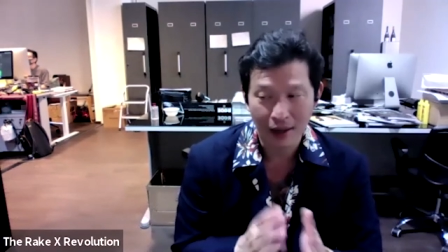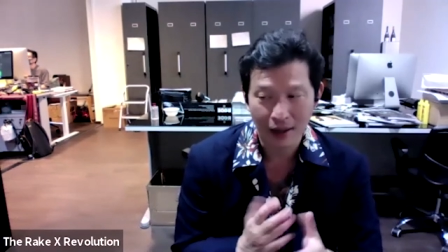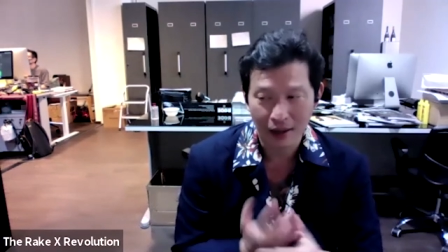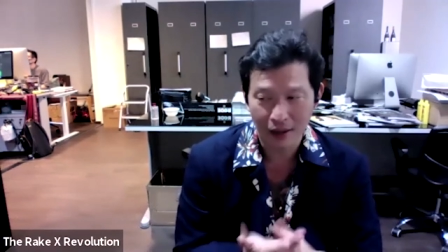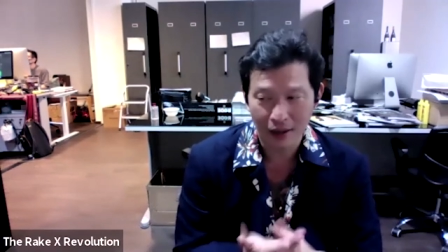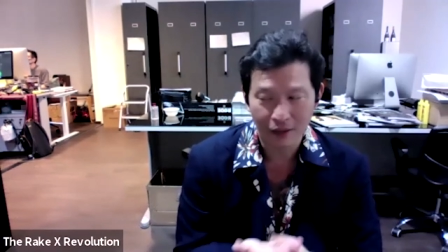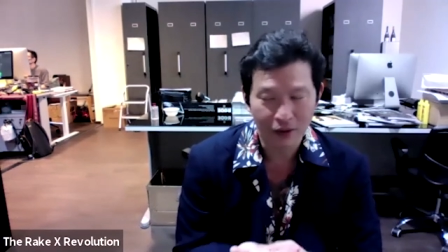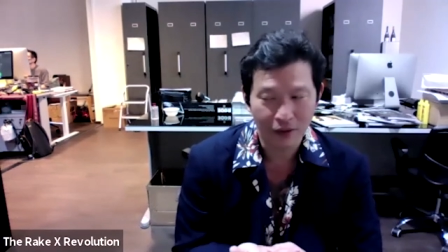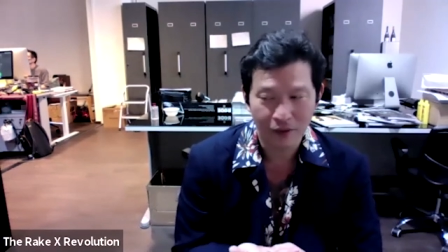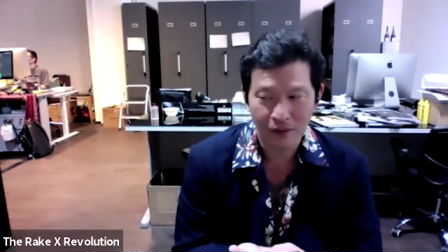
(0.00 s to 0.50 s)
I,
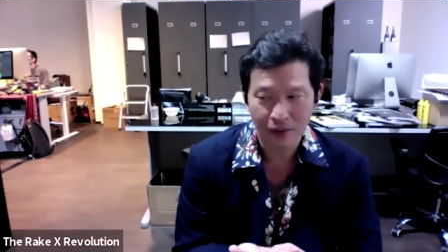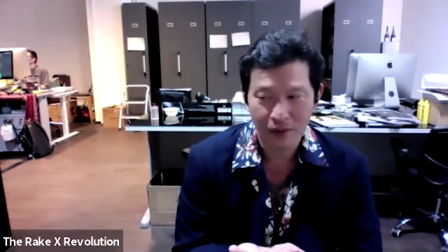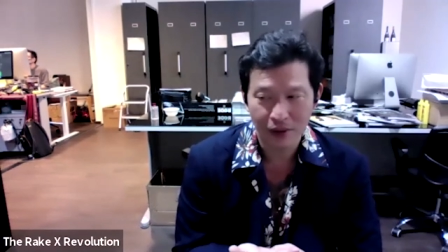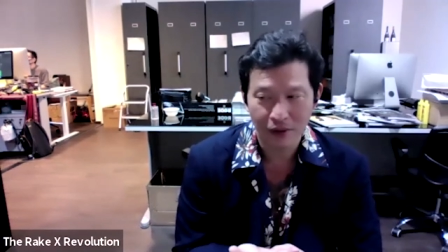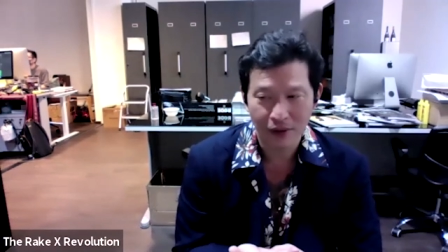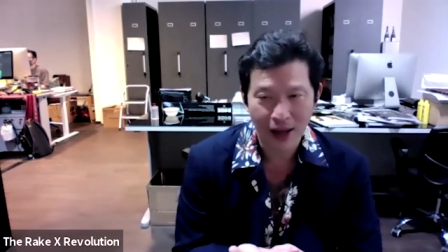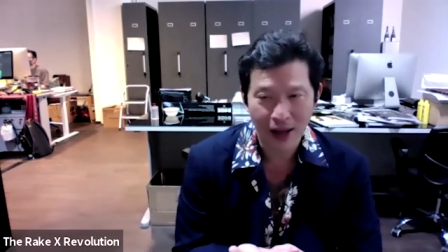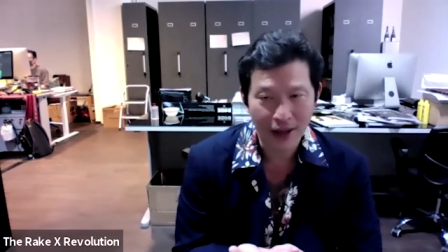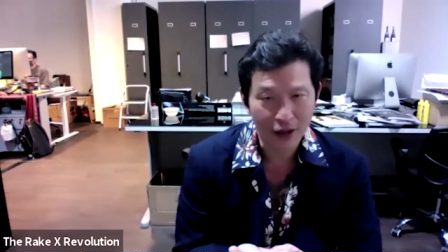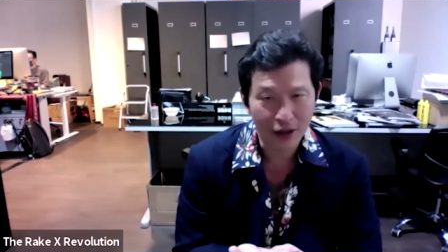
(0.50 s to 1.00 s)
love the
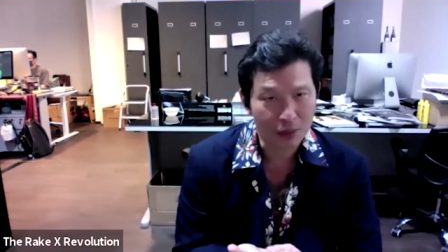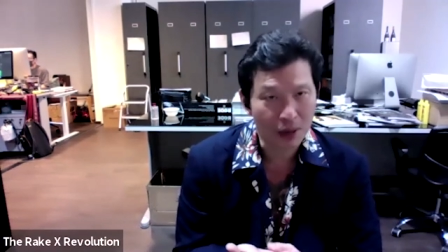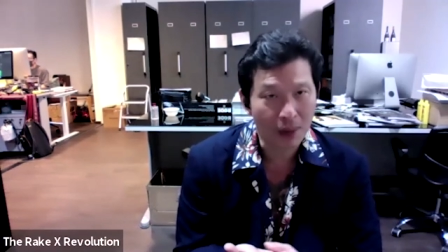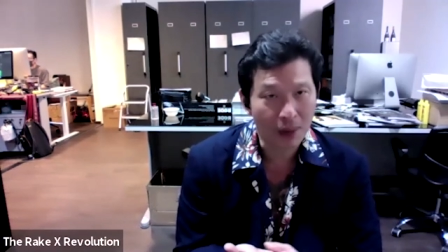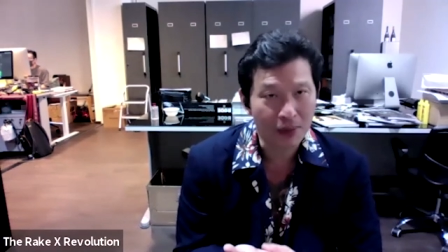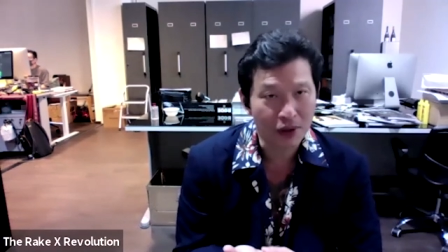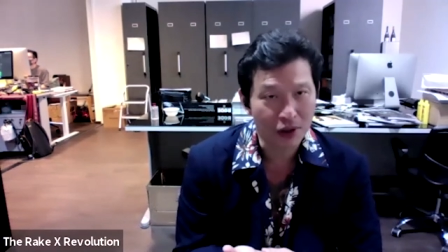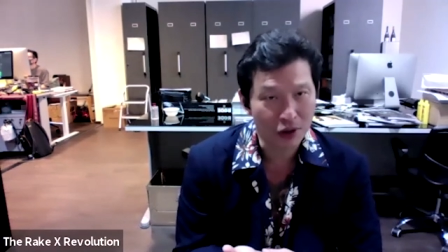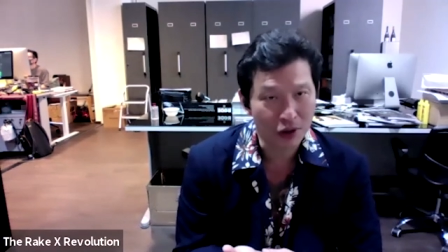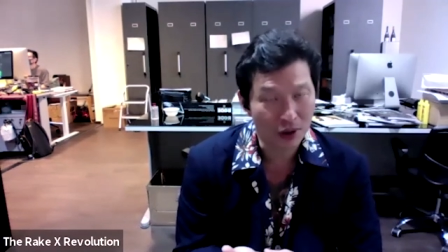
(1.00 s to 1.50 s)
the value
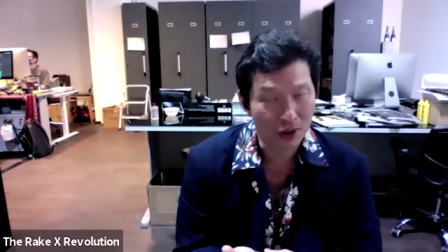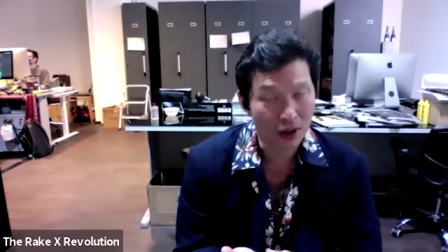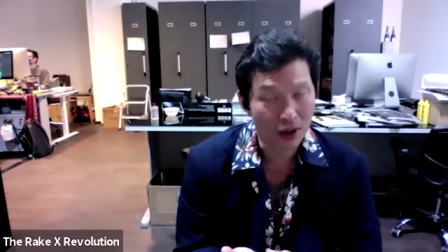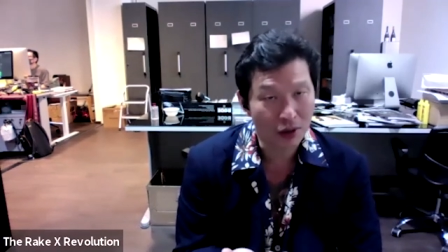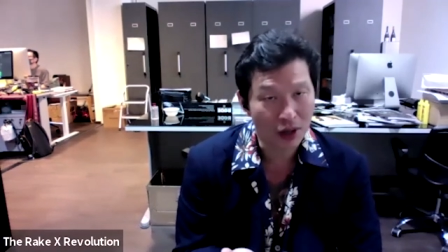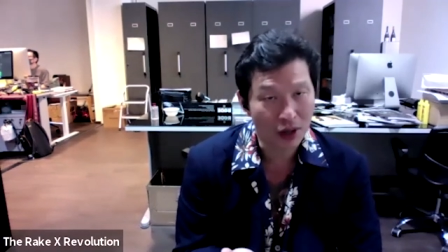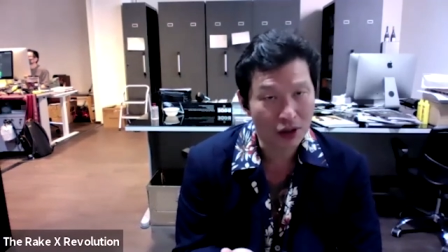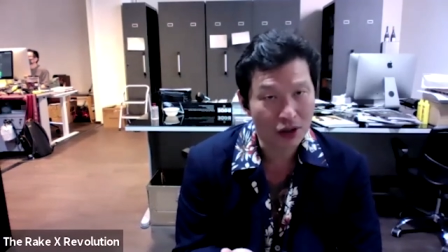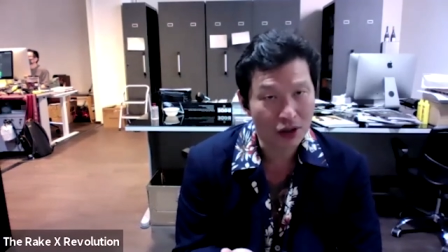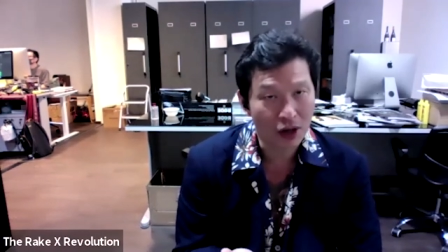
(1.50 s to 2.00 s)
proposition that
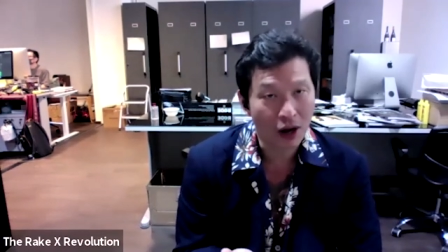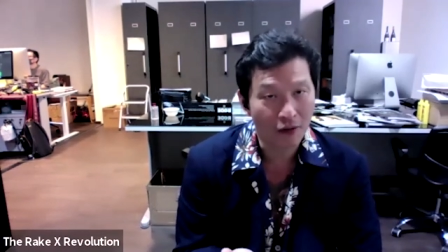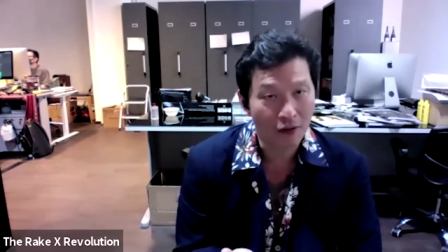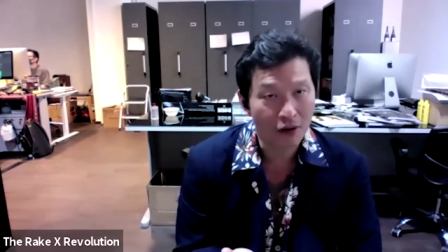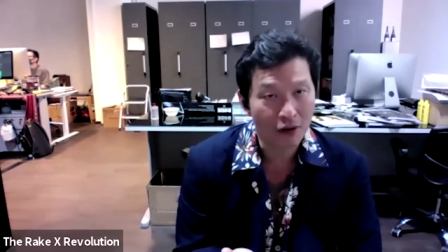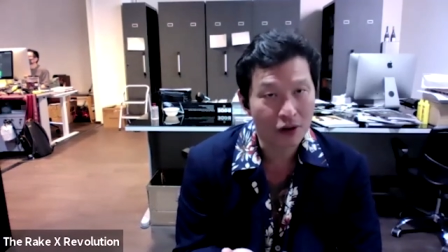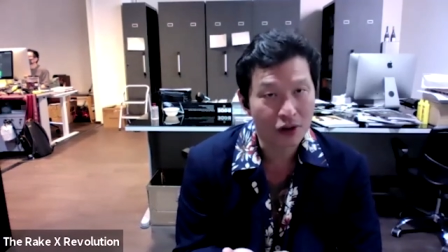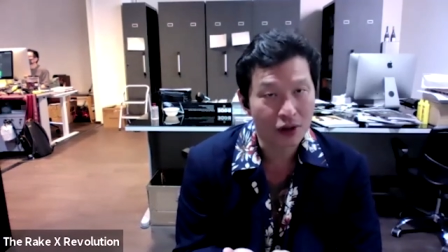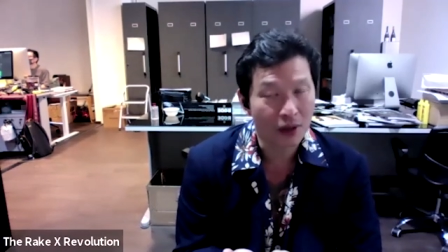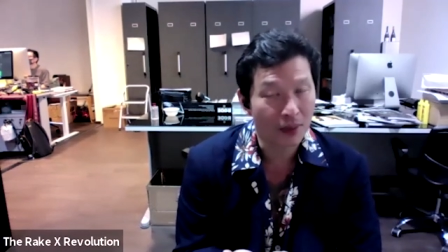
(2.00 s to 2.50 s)
Drake's
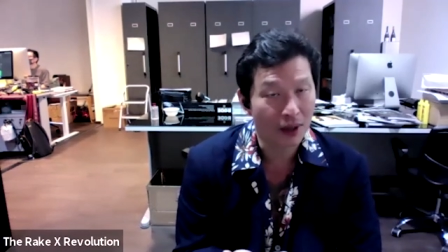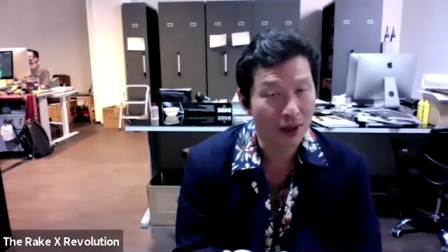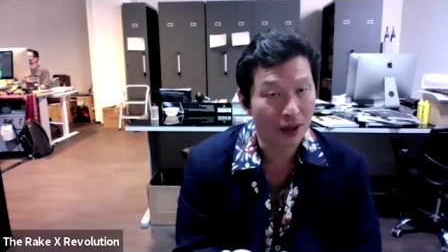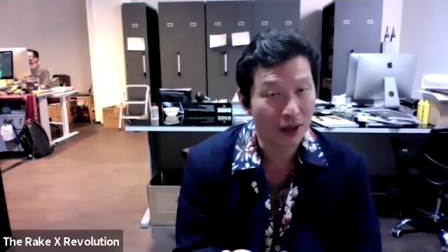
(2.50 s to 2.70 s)
offers. I